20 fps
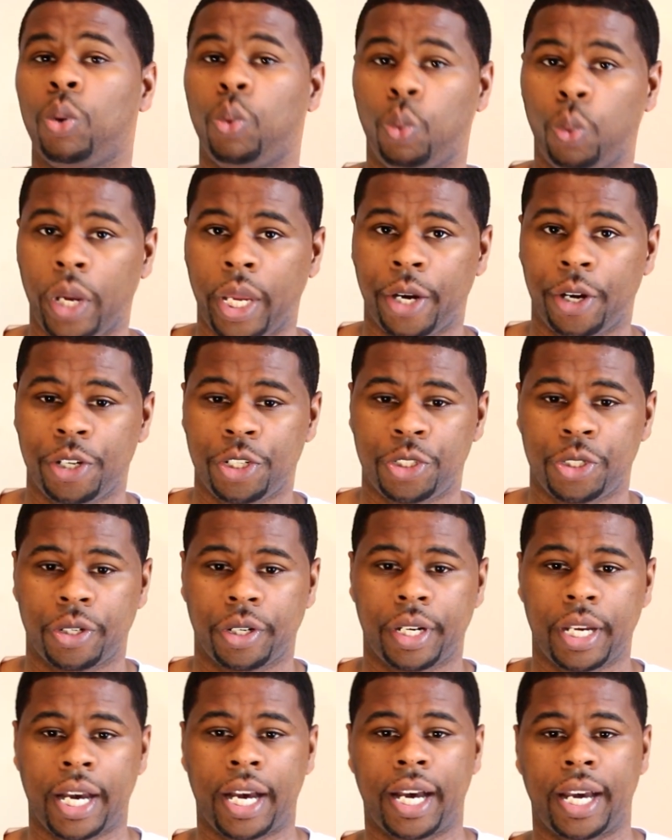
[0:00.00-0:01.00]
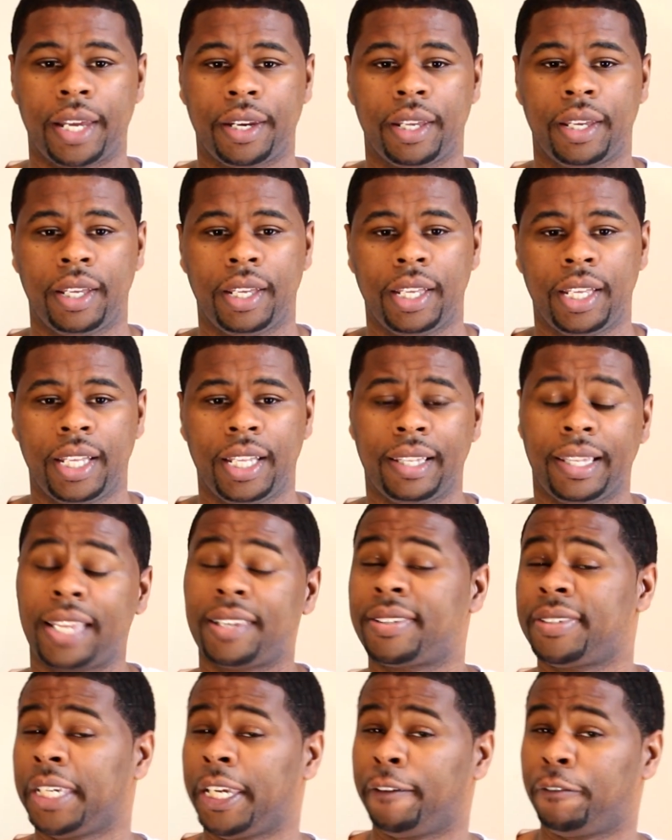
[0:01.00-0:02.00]
Where is your God? Let's
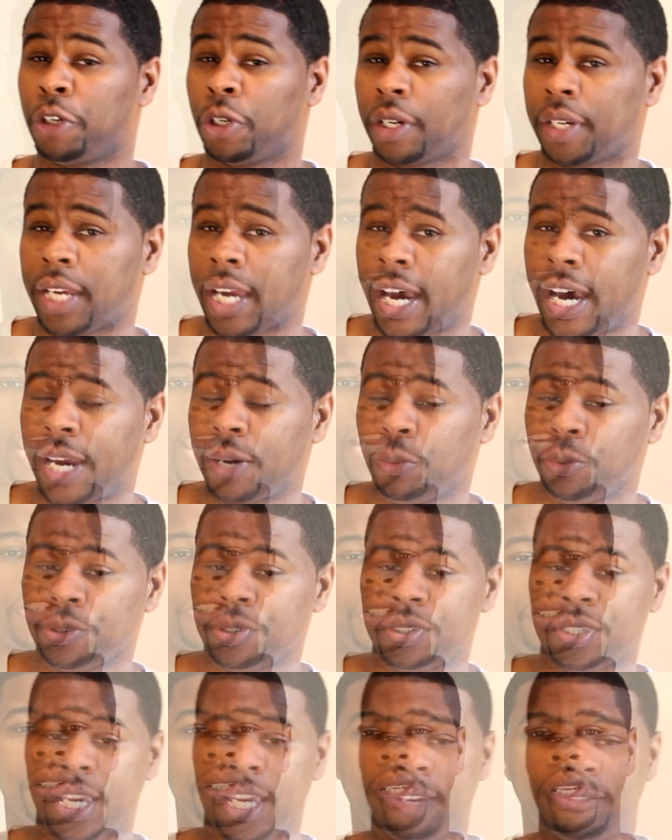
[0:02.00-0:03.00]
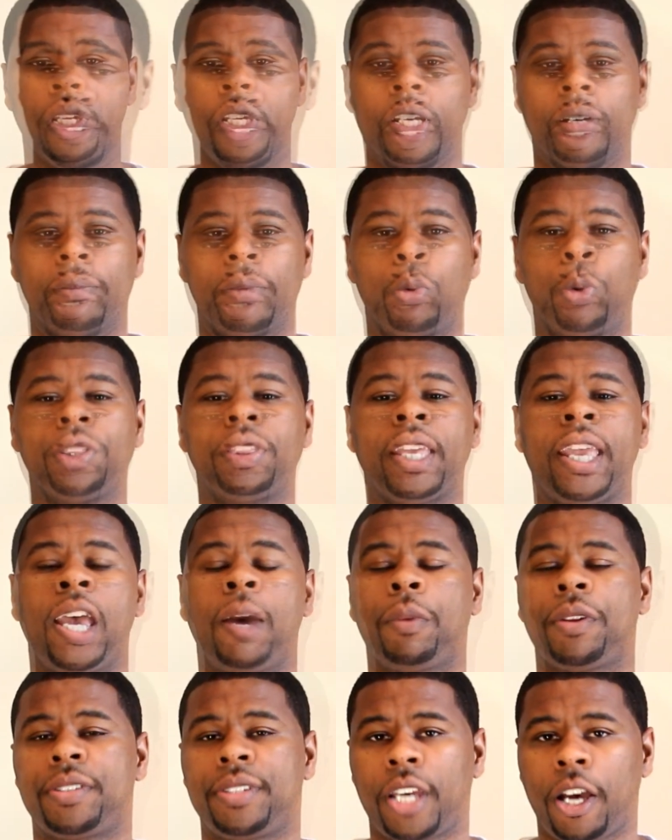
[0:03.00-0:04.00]
see if your God will save." But with the
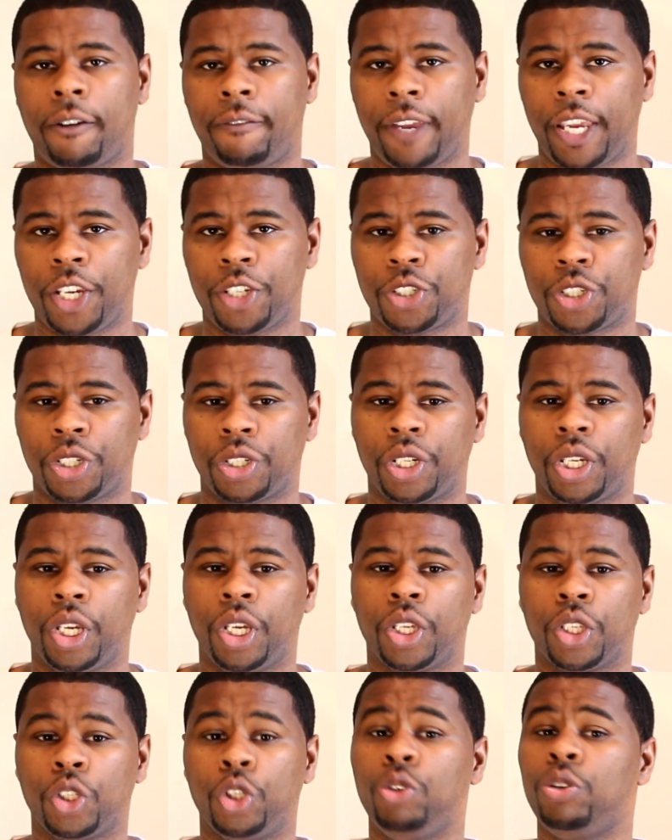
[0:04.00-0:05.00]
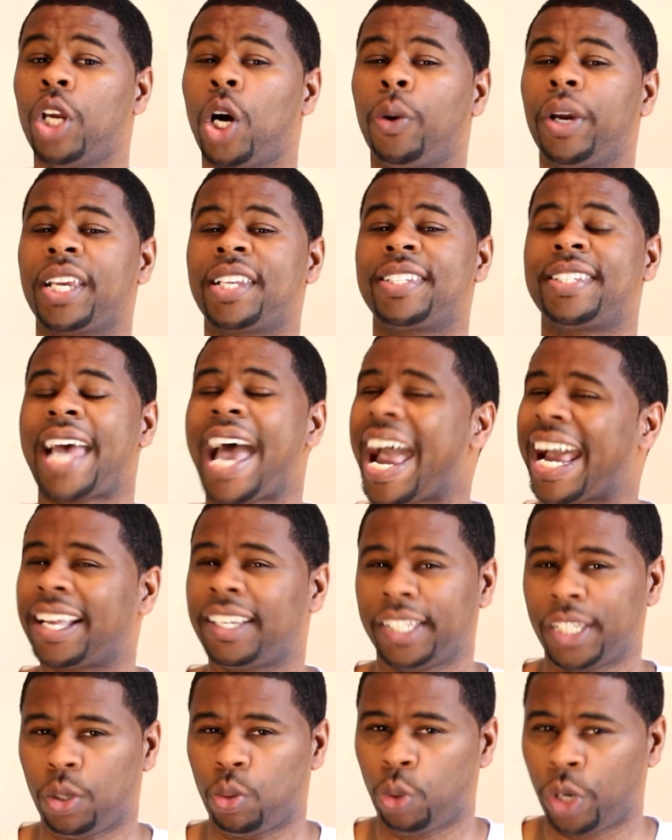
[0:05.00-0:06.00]
helmet of salvation, you know
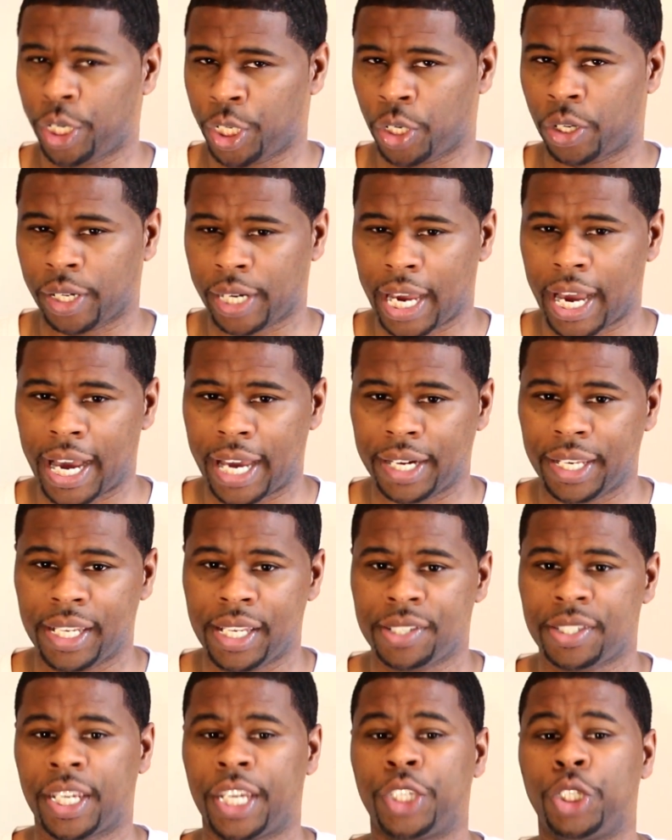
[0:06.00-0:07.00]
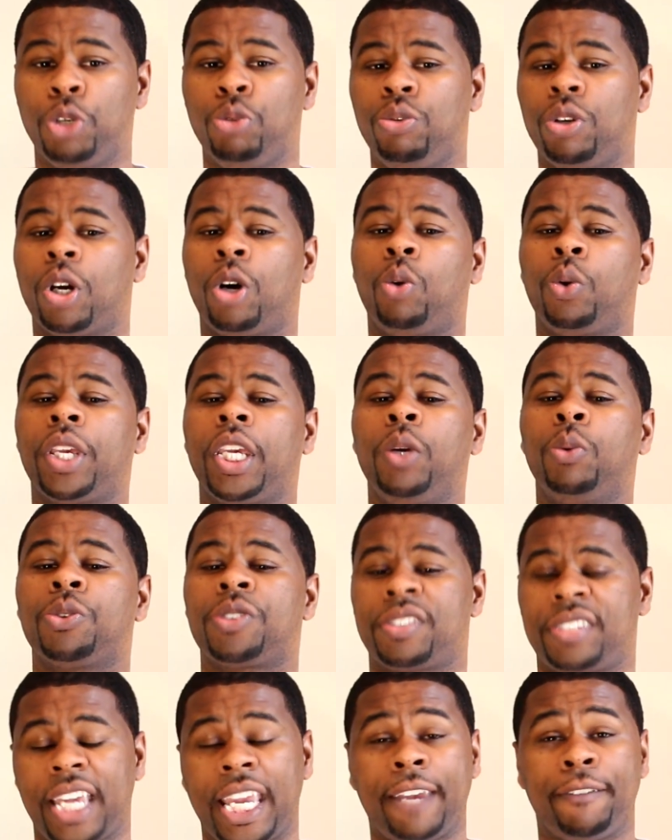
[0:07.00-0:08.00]
exactly where your God is, and you know He will
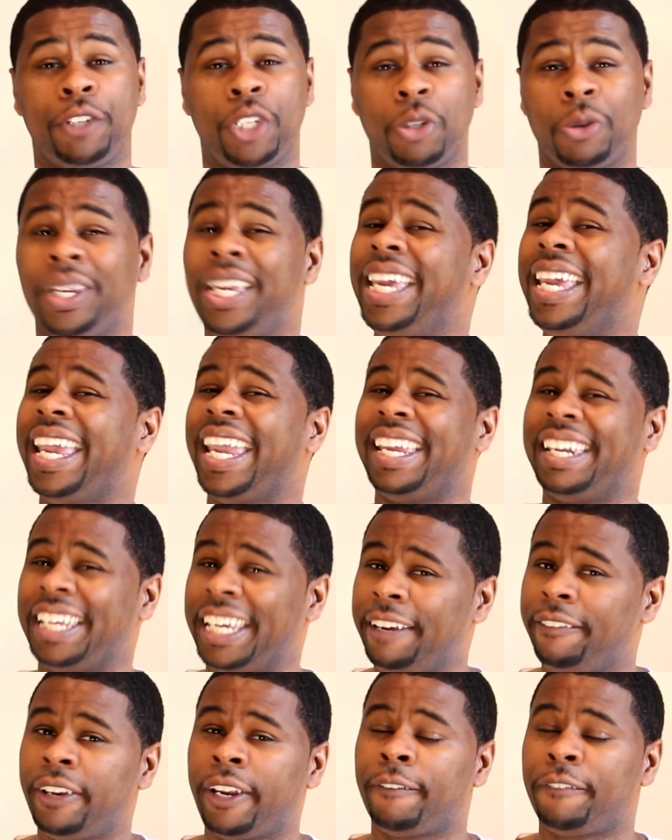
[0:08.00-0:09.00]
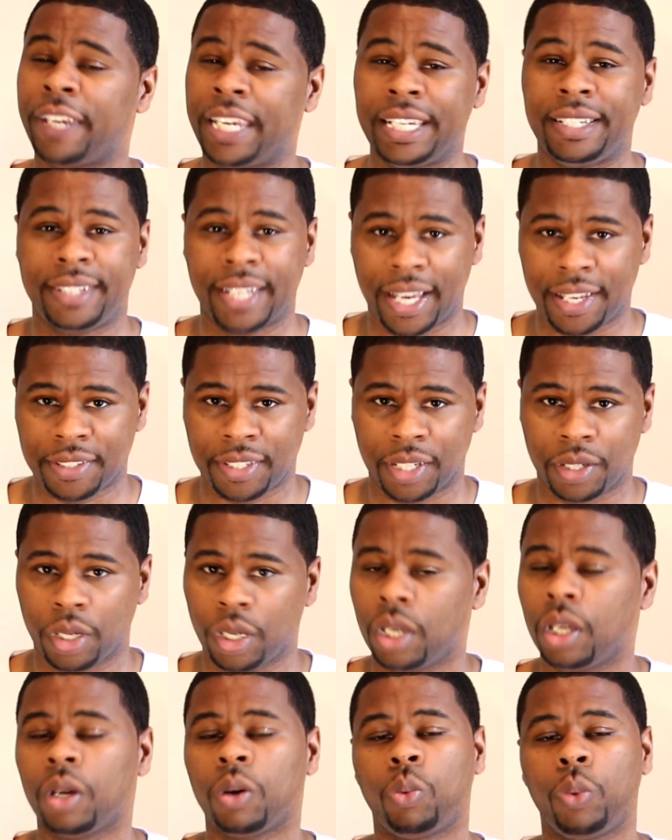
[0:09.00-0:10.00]
save you. And even if He doesn't,
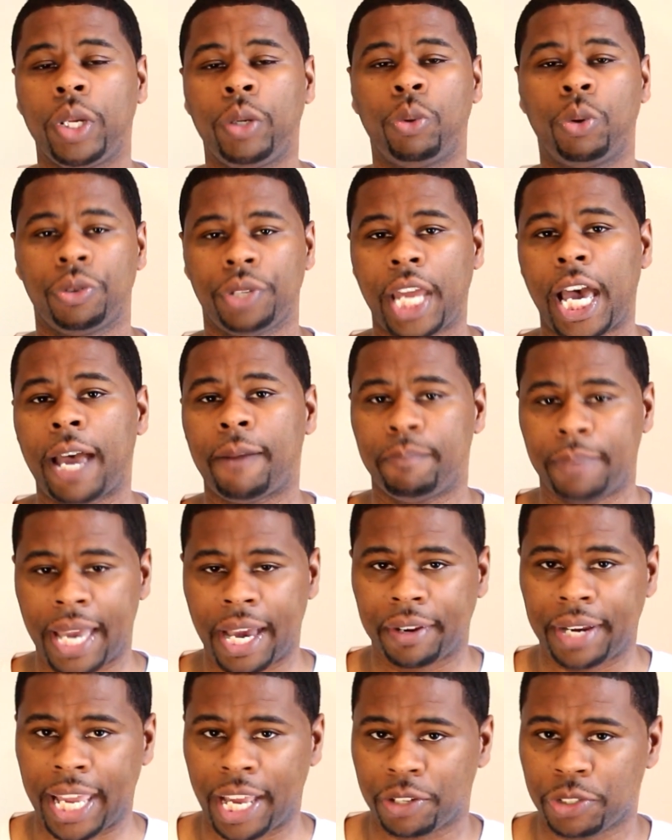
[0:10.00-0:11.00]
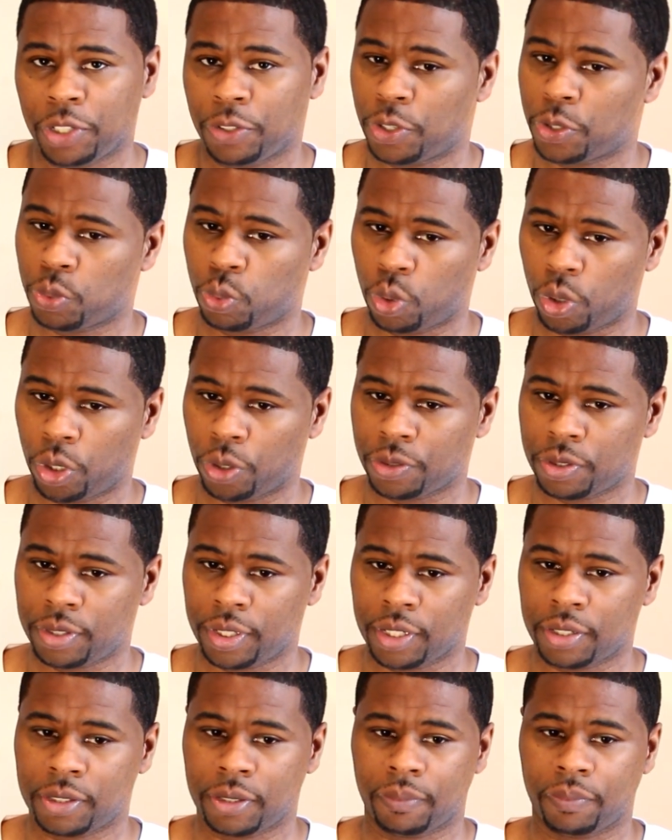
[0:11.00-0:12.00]
we will not bow down to this world
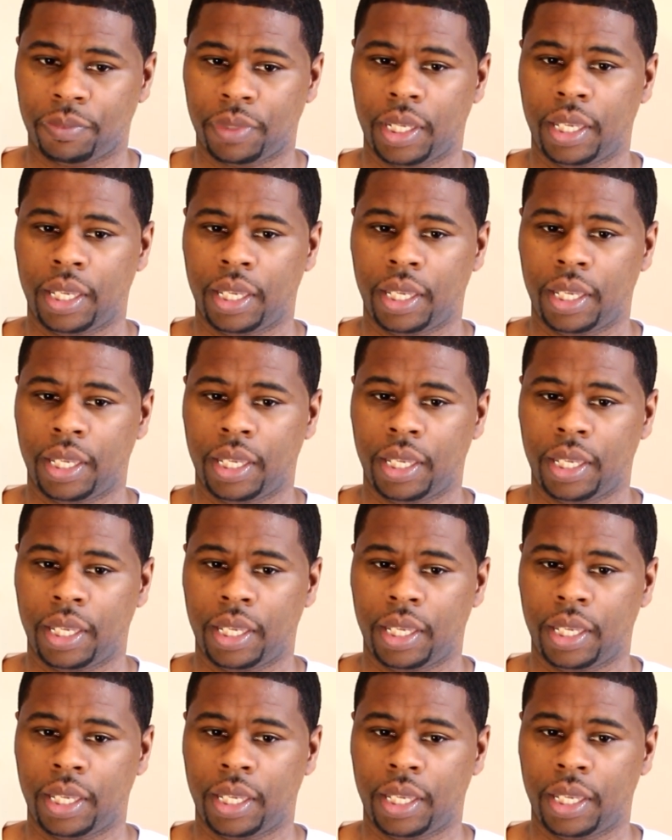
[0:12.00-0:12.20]
system.